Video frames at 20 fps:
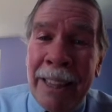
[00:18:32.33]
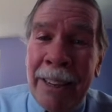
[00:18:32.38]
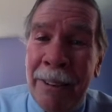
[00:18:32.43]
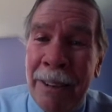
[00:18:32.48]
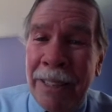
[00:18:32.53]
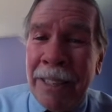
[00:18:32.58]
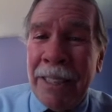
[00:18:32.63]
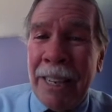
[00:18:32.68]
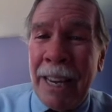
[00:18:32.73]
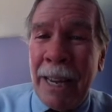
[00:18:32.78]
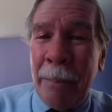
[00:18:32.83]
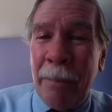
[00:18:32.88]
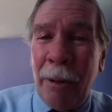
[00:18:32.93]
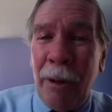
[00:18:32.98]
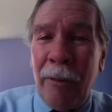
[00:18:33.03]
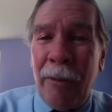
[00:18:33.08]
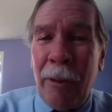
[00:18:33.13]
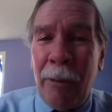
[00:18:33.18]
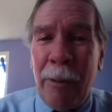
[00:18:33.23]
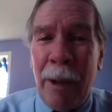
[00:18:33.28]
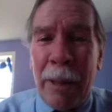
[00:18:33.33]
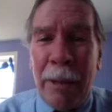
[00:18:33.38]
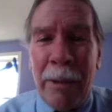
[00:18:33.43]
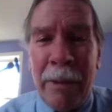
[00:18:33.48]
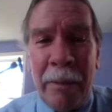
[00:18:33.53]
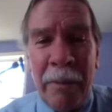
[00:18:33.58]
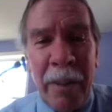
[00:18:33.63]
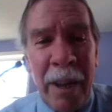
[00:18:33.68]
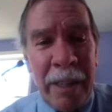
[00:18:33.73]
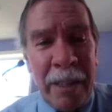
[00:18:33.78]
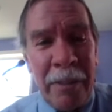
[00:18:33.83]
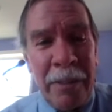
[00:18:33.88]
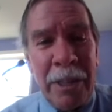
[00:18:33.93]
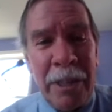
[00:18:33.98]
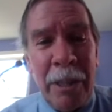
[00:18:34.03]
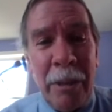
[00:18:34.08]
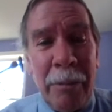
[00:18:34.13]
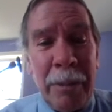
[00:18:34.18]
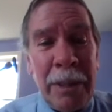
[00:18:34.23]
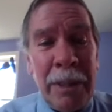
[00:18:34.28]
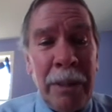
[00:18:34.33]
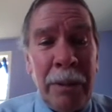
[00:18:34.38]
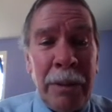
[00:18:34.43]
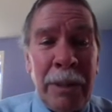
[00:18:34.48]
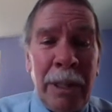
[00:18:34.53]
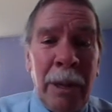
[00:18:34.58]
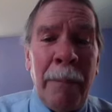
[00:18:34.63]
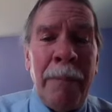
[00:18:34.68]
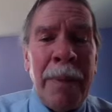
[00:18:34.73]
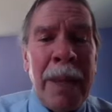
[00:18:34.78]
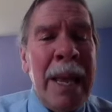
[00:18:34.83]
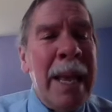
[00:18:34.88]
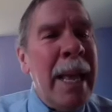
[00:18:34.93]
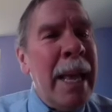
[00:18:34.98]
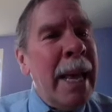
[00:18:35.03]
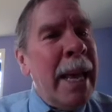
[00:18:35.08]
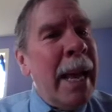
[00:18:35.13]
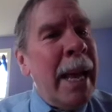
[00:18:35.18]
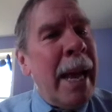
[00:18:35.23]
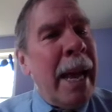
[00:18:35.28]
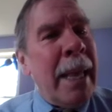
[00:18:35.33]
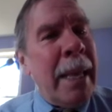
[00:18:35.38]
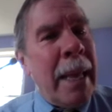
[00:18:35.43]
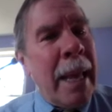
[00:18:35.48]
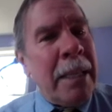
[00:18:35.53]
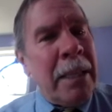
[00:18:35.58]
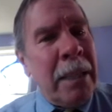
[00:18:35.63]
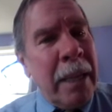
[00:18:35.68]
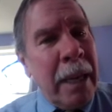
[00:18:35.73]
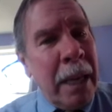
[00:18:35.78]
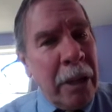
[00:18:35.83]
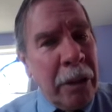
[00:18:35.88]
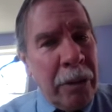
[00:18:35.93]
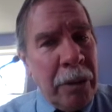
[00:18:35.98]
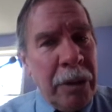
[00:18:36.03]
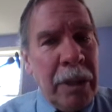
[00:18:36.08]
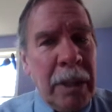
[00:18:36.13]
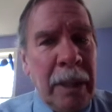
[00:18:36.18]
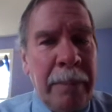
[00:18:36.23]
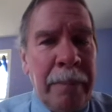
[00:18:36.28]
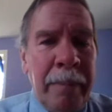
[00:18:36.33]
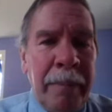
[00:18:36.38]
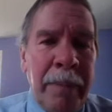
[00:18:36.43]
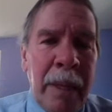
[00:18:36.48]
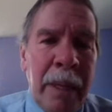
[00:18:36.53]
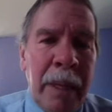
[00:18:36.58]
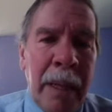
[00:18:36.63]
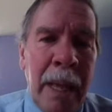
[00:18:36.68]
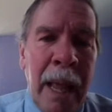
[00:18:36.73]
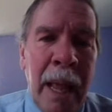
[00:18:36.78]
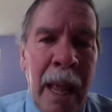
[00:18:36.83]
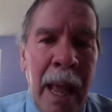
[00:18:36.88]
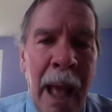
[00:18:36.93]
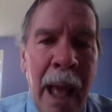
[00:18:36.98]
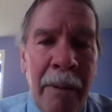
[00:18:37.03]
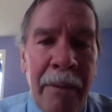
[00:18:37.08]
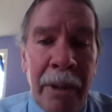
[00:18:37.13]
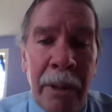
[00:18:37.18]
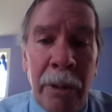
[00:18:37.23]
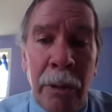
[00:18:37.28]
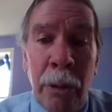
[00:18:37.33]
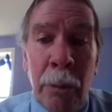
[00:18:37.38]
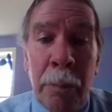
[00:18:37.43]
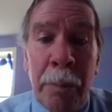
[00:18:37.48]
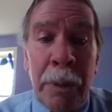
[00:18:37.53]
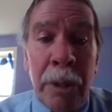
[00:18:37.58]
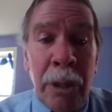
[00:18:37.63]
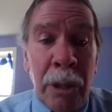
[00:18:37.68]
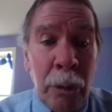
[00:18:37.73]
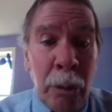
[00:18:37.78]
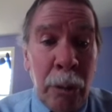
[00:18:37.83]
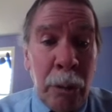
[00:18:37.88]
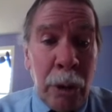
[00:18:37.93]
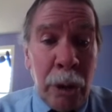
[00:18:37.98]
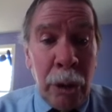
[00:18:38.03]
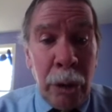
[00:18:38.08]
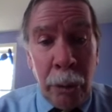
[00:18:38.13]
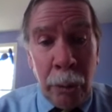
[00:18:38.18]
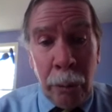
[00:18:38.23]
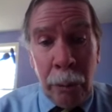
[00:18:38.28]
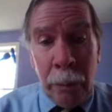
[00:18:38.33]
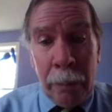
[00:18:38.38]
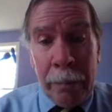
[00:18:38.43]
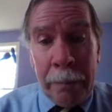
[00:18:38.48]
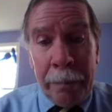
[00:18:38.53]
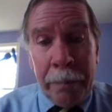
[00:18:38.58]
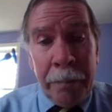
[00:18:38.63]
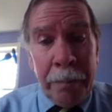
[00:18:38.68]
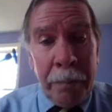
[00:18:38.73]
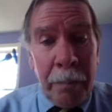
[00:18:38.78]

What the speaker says: There isn't any proof of whether defective steel was used. So yeah, that's an interesting avenue to pursue too.